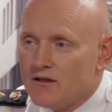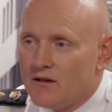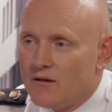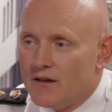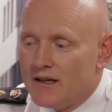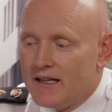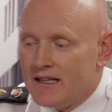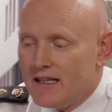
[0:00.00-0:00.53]

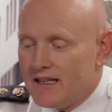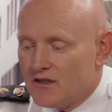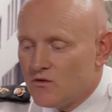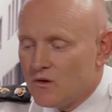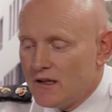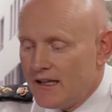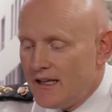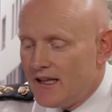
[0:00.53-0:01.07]
So
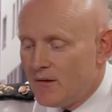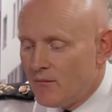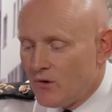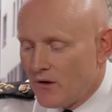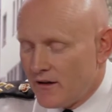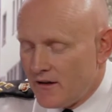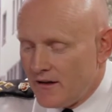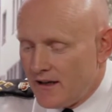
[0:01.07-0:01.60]
it's really
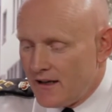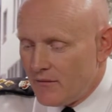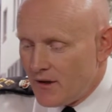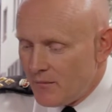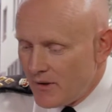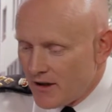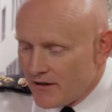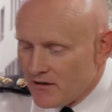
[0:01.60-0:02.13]
important that
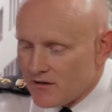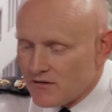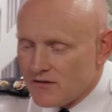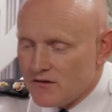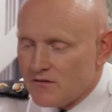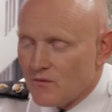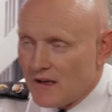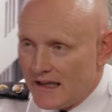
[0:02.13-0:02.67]
we build
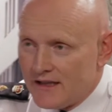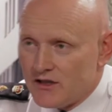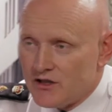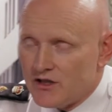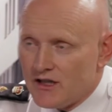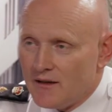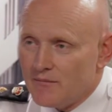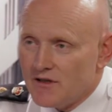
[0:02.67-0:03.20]
those
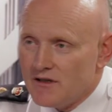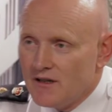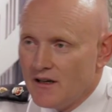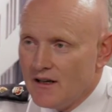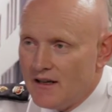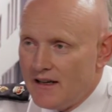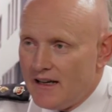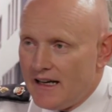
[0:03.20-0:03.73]
relationships
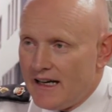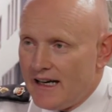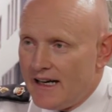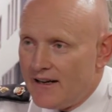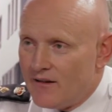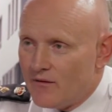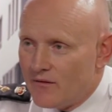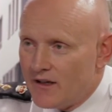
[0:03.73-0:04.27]

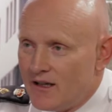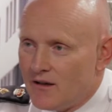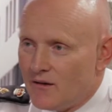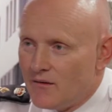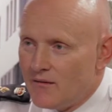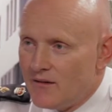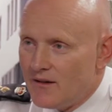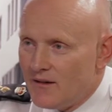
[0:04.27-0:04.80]
and, you
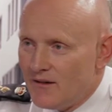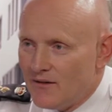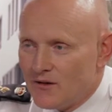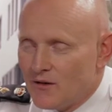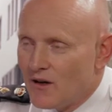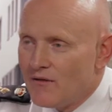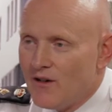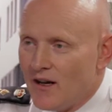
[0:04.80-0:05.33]
know,
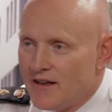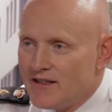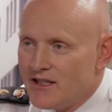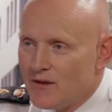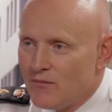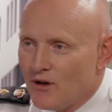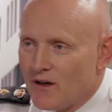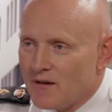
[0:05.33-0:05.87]
through our
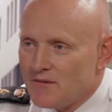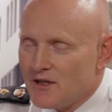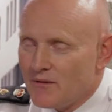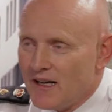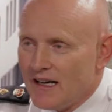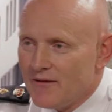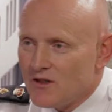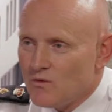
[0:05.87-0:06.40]
volunteer programs
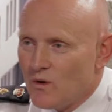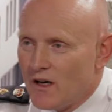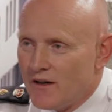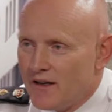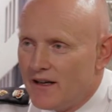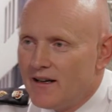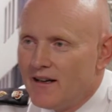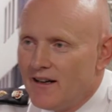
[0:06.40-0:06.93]
that we have as
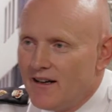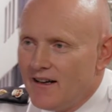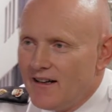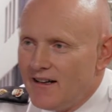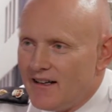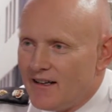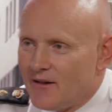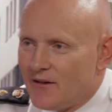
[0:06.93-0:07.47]
well, that,
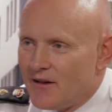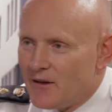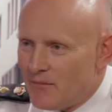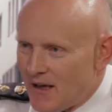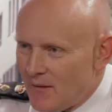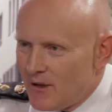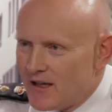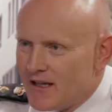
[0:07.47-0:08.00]
you know, the
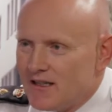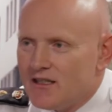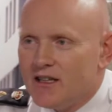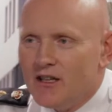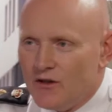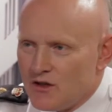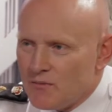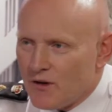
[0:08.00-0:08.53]
public is
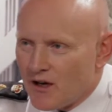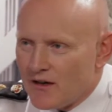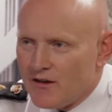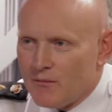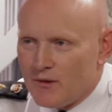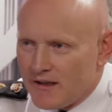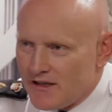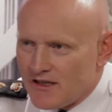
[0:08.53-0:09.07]
a huge part
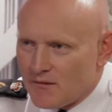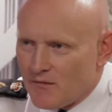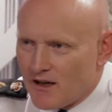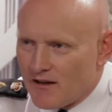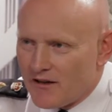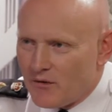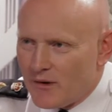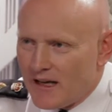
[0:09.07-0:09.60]
of the policing
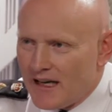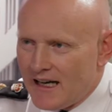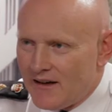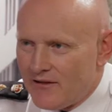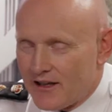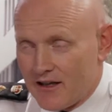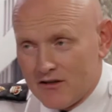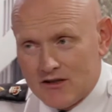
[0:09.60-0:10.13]
model that we
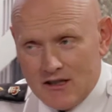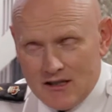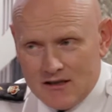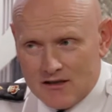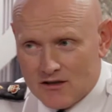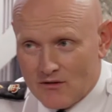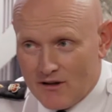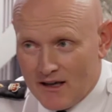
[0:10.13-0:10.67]
have, like our
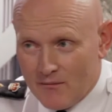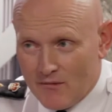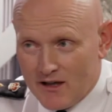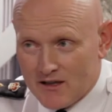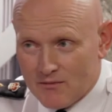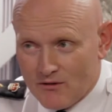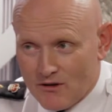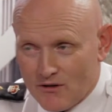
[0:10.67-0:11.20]
Citizens Crime
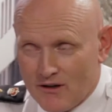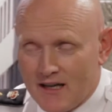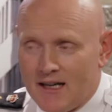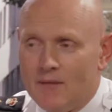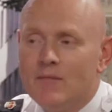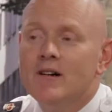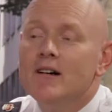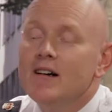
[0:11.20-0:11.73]
Watch
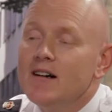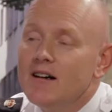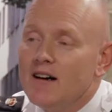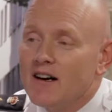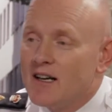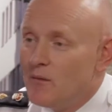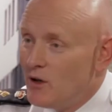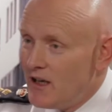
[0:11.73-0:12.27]
program,
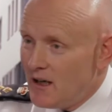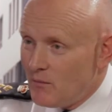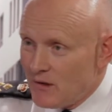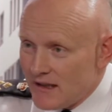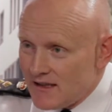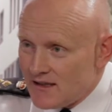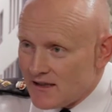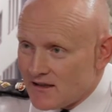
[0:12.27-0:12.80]
our community
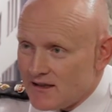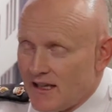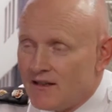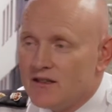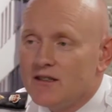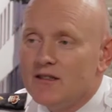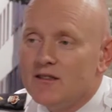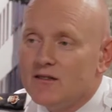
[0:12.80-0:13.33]
policing
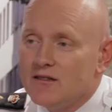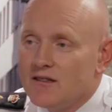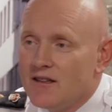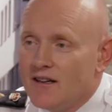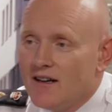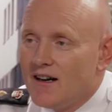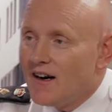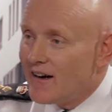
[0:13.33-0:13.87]
centers,
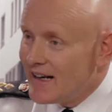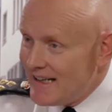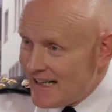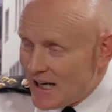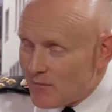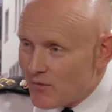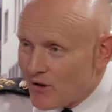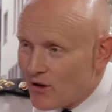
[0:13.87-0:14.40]
our
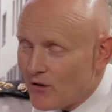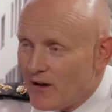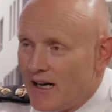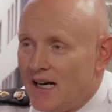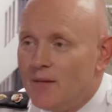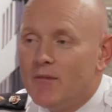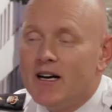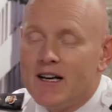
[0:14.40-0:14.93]
cadet
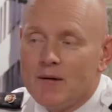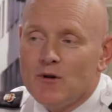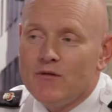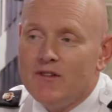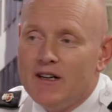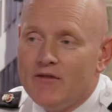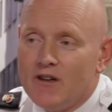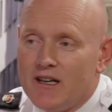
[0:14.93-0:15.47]
program, a number
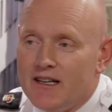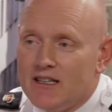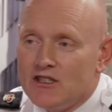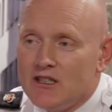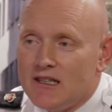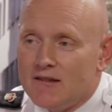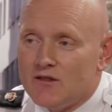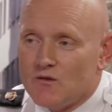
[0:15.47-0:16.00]
of different
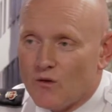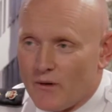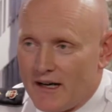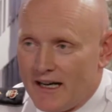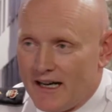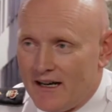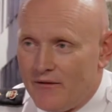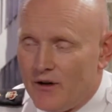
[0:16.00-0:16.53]
initiatives where
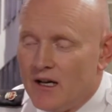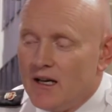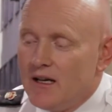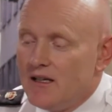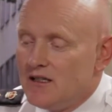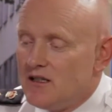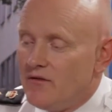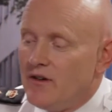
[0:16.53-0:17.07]
we have
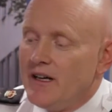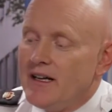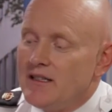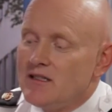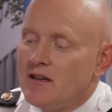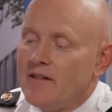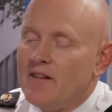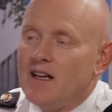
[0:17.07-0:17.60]

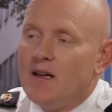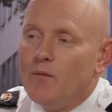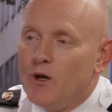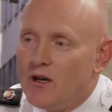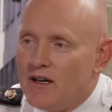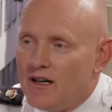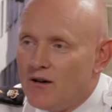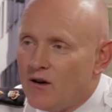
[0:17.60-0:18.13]
civilians out in the
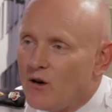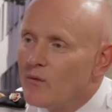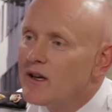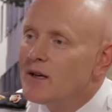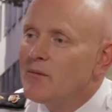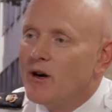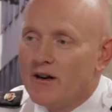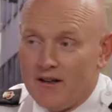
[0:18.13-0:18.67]
community who are
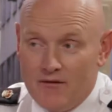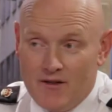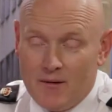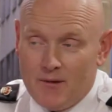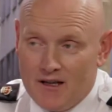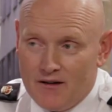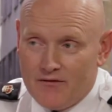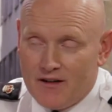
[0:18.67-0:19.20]
really part of the
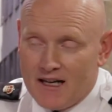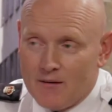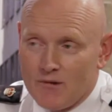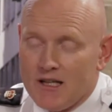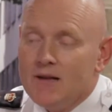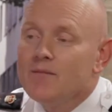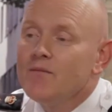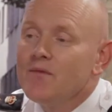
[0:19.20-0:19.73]
VPD
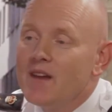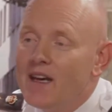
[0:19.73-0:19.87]
family,